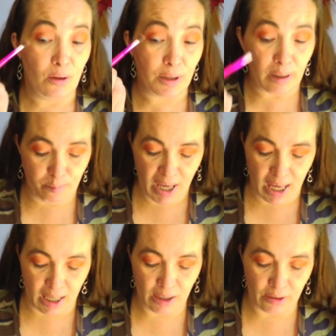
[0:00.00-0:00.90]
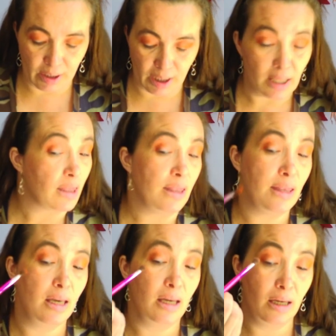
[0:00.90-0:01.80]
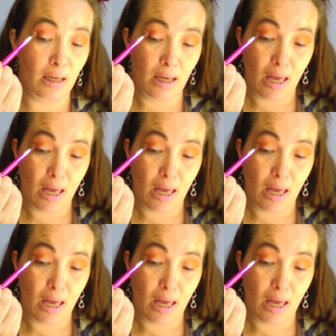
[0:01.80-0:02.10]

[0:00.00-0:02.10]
get paid or anything,